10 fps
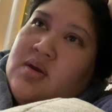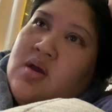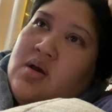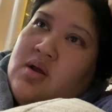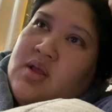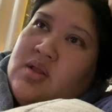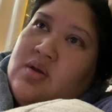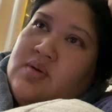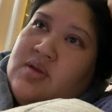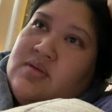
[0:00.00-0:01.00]
All I
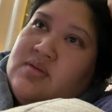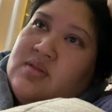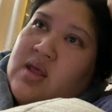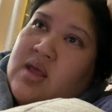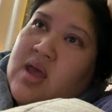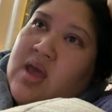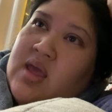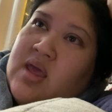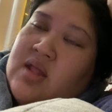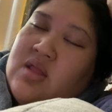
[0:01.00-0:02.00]
know is like I
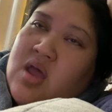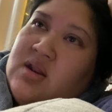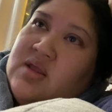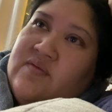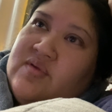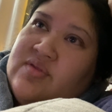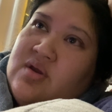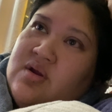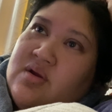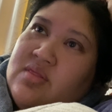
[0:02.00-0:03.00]
cannot leave this
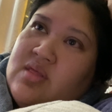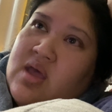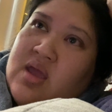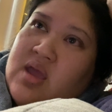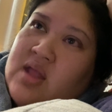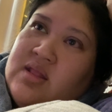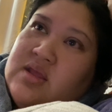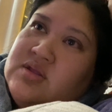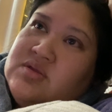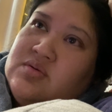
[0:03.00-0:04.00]
earth. I, I
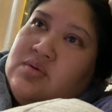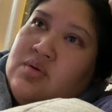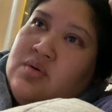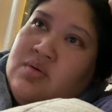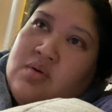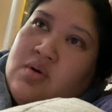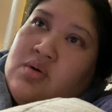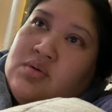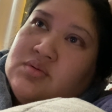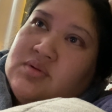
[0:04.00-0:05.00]
need to grow
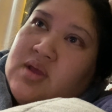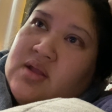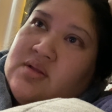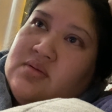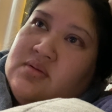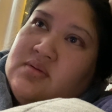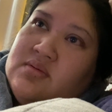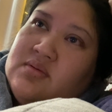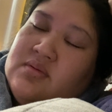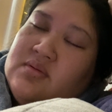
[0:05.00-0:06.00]
old and
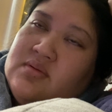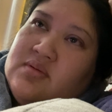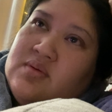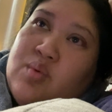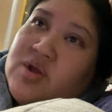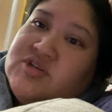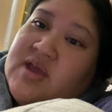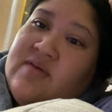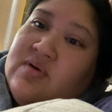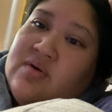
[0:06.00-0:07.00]
watch
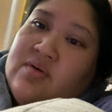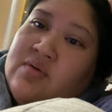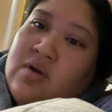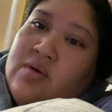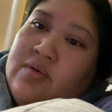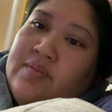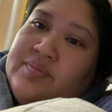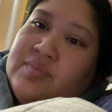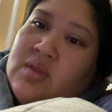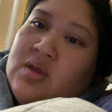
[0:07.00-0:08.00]
Ava grow.
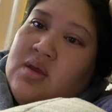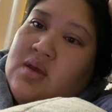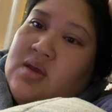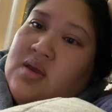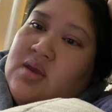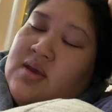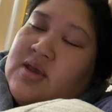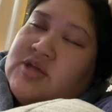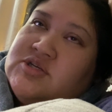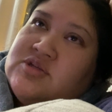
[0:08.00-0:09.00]

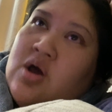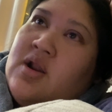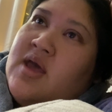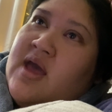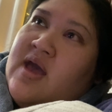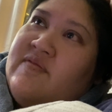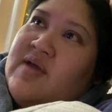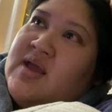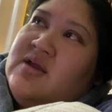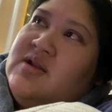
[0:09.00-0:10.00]
Cause she's all I have.
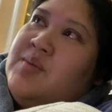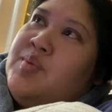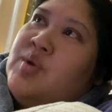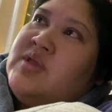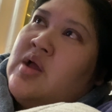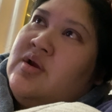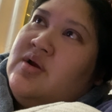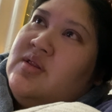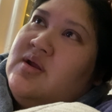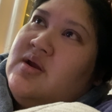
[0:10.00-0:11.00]
I literally broke down
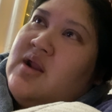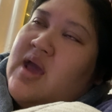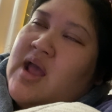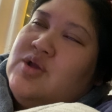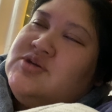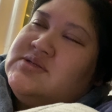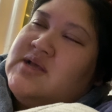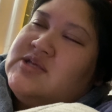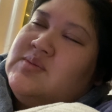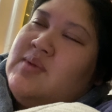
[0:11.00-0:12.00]
earlier. Like I know she's
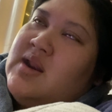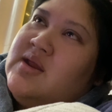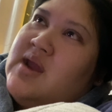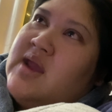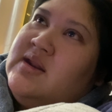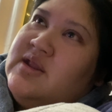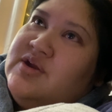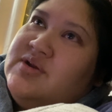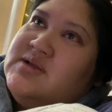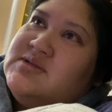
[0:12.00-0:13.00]
next to me. I, li I
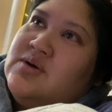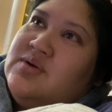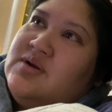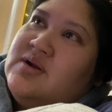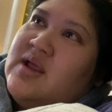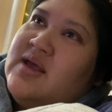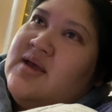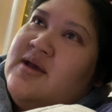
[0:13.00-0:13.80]
literally told her like